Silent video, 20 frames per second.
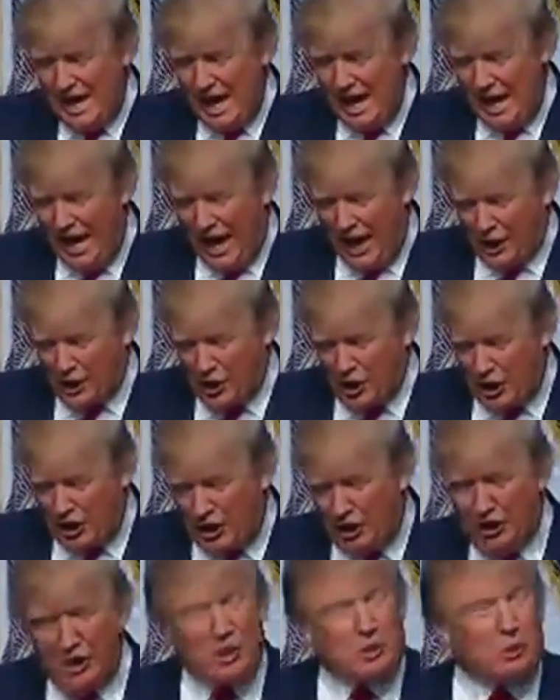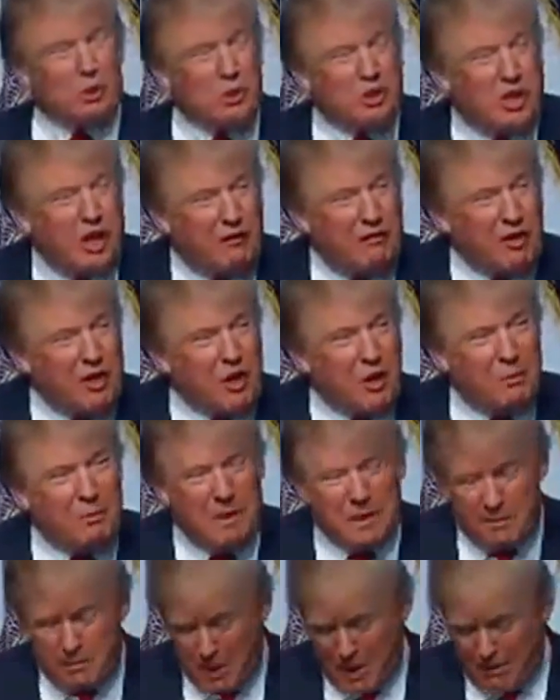And actually, this was given to
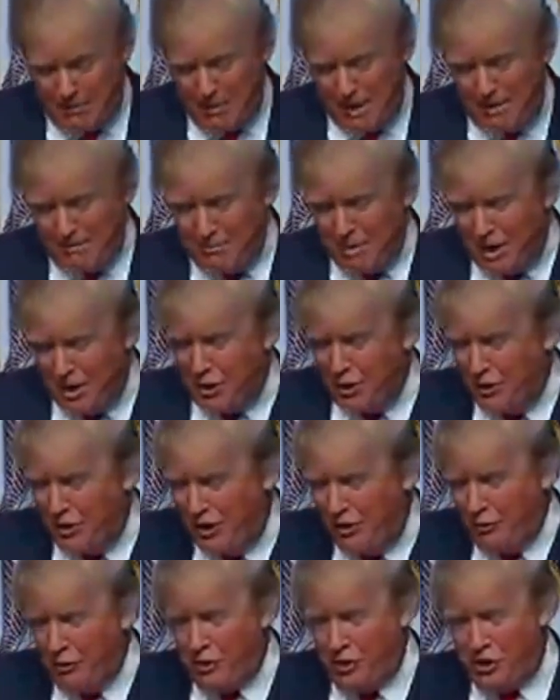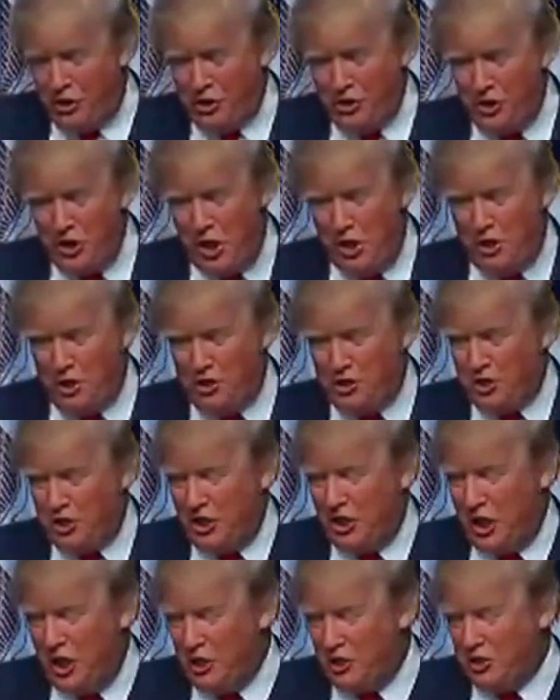me by my mother, and I was just
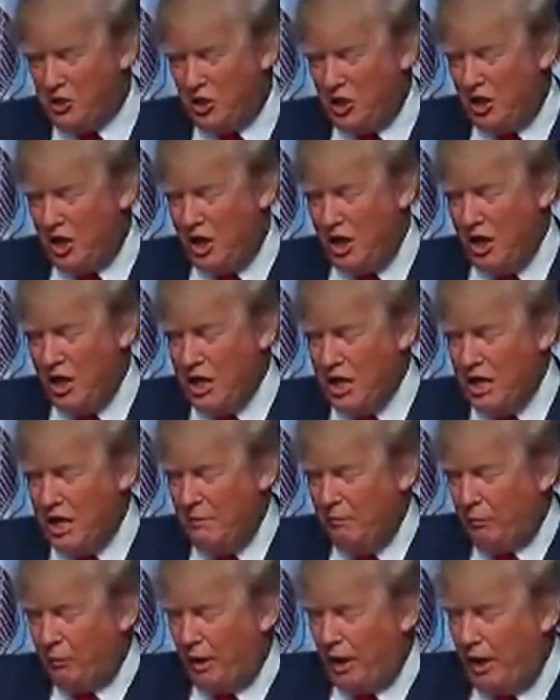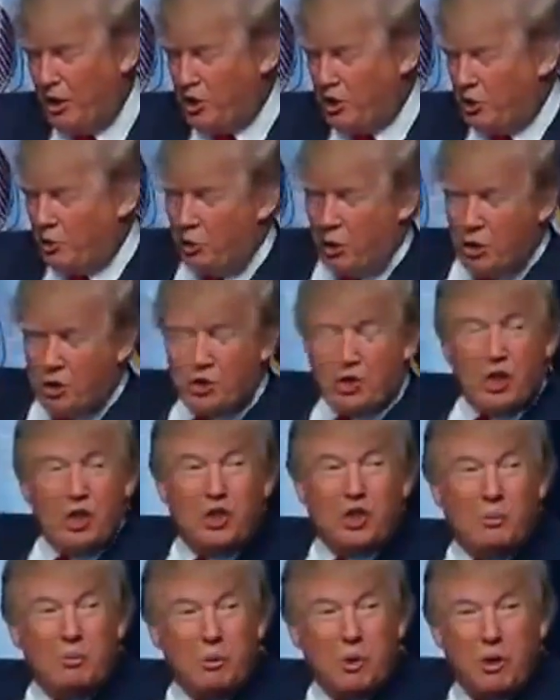noticing yesterday, and she wrote
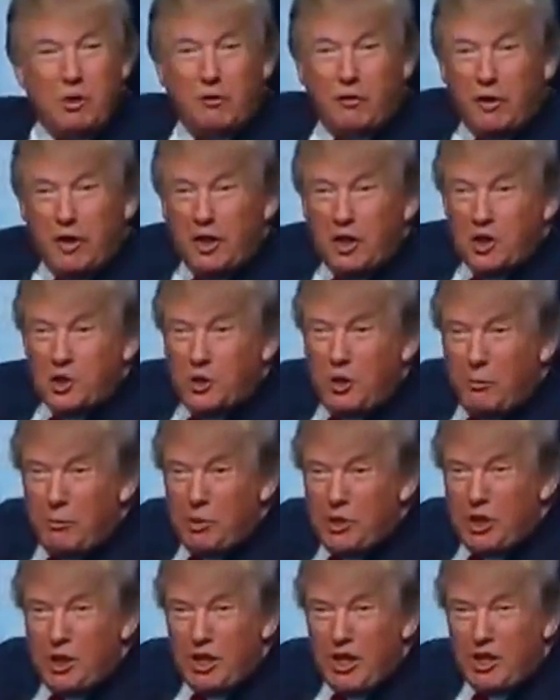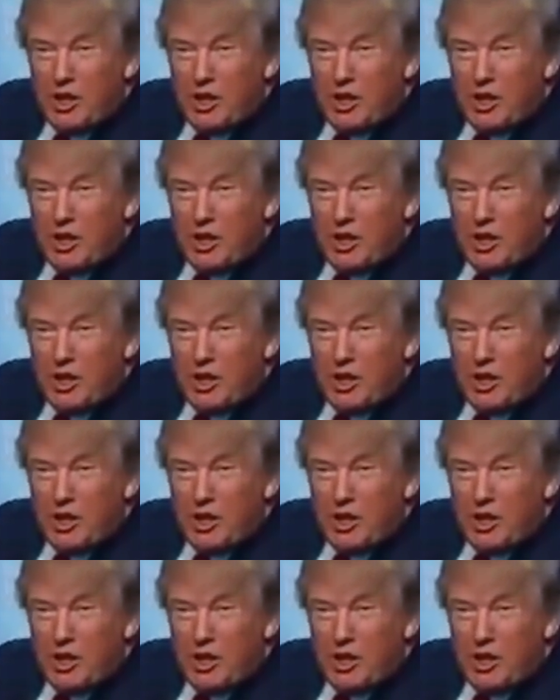such a beautiful inscription.